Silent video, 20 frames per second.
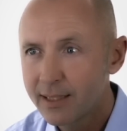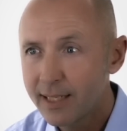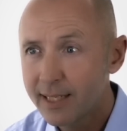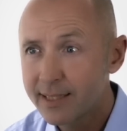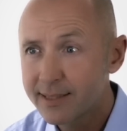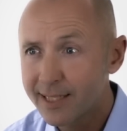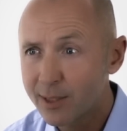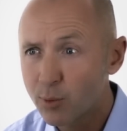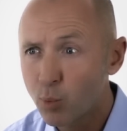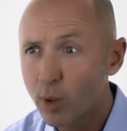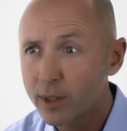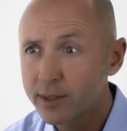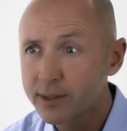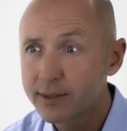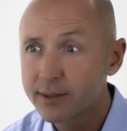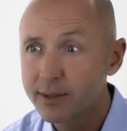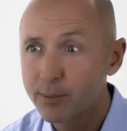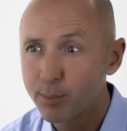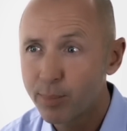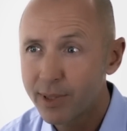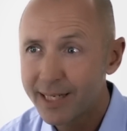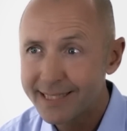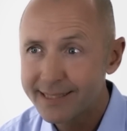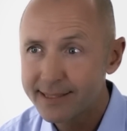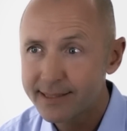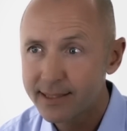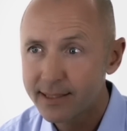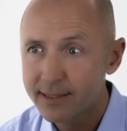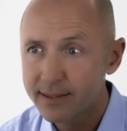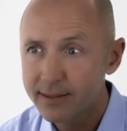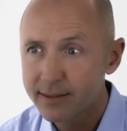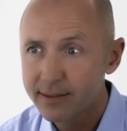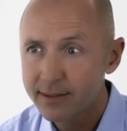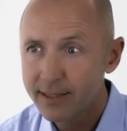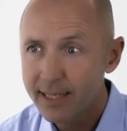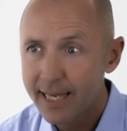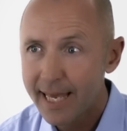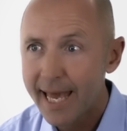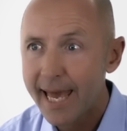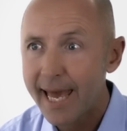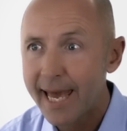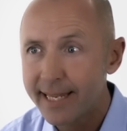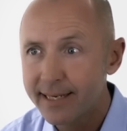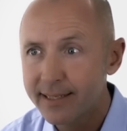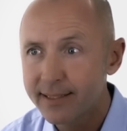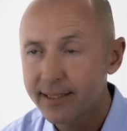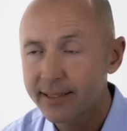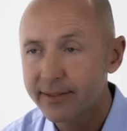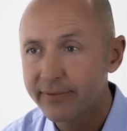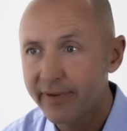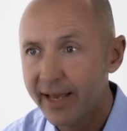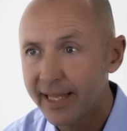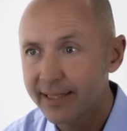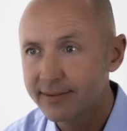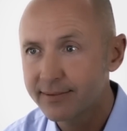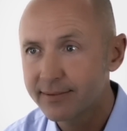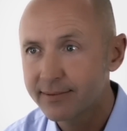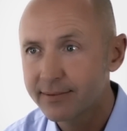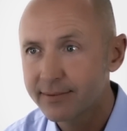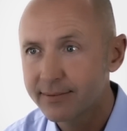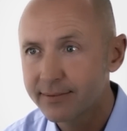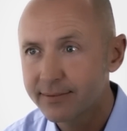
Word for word: It's at once simplistic and advanced.